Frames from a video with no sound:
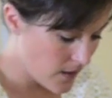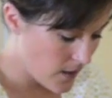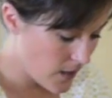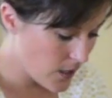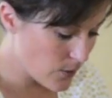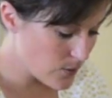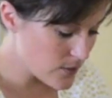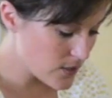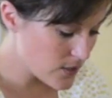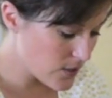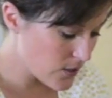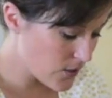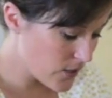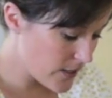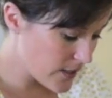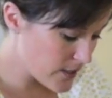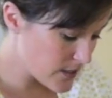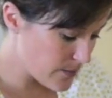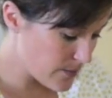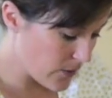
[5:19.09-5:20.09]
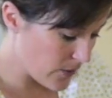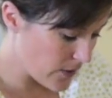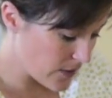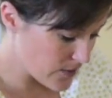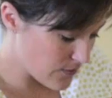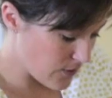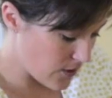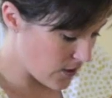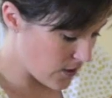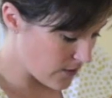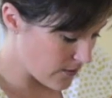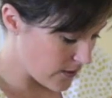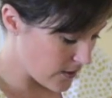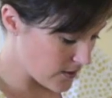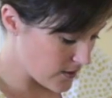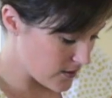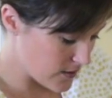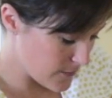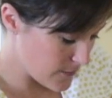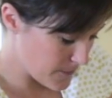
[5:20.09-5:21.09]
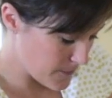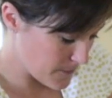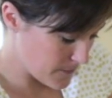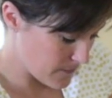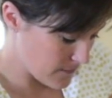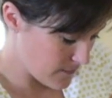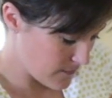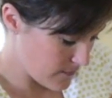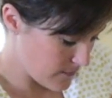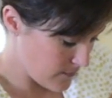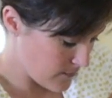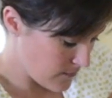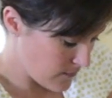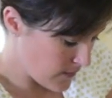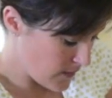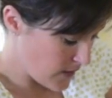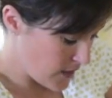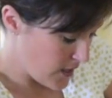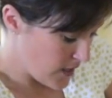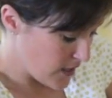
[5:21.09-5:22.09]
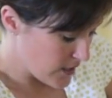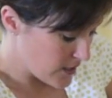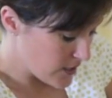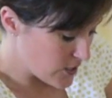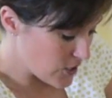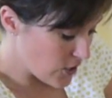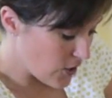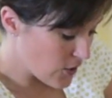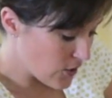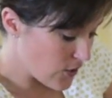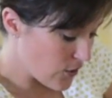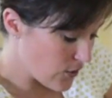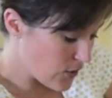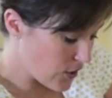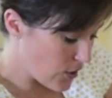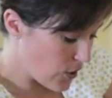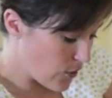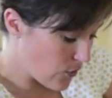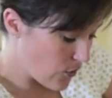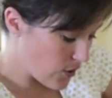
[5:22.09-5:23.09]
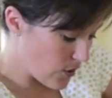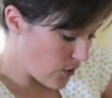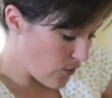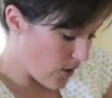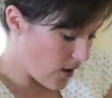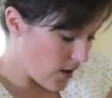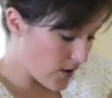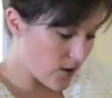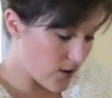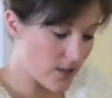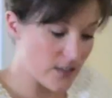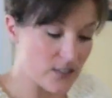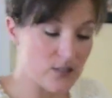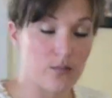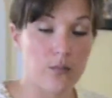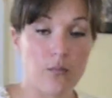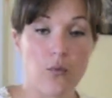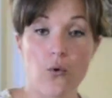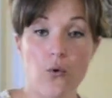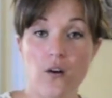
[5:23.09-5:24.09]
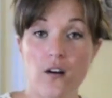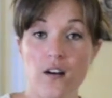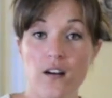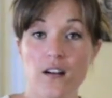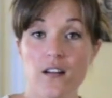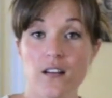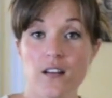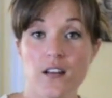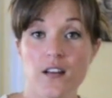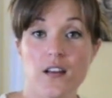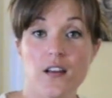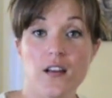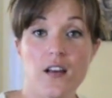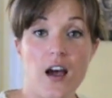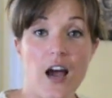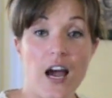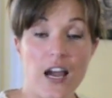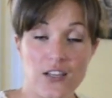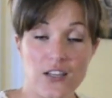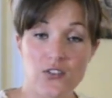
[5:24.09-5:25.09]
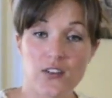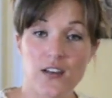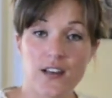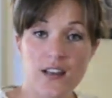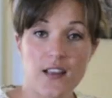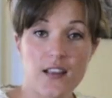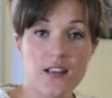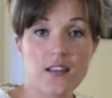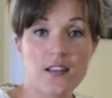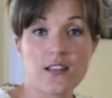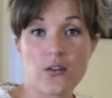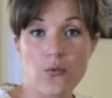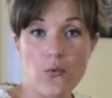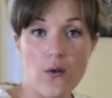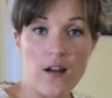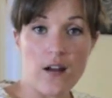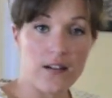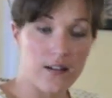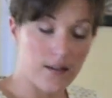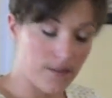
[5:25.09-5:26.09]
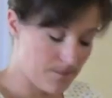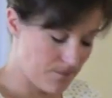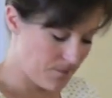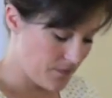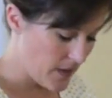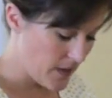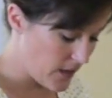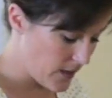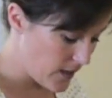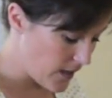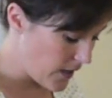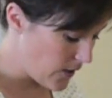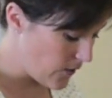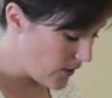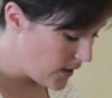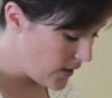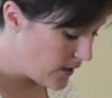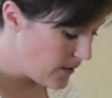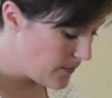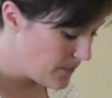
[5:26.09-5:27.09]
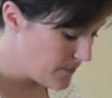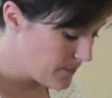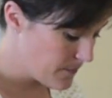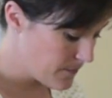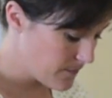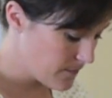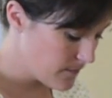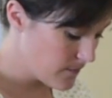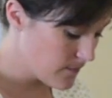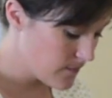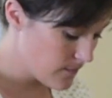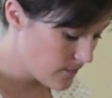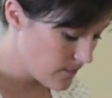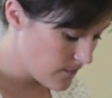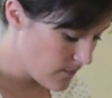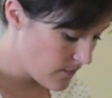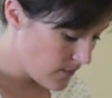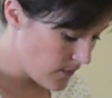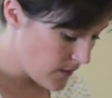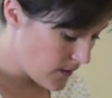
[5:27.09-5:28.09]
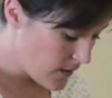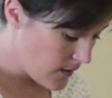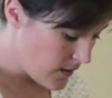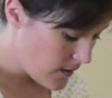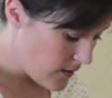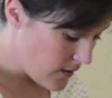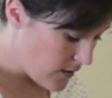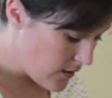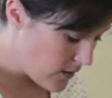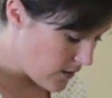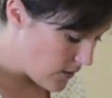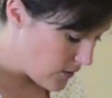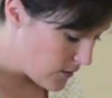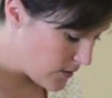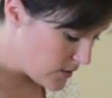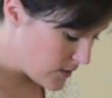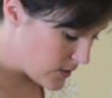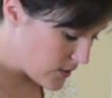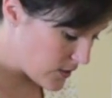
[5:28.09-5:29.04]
And it was a learning experience for all of us. Did y'all know that coconut water is more hydrating than water and Gatorade? Oh, this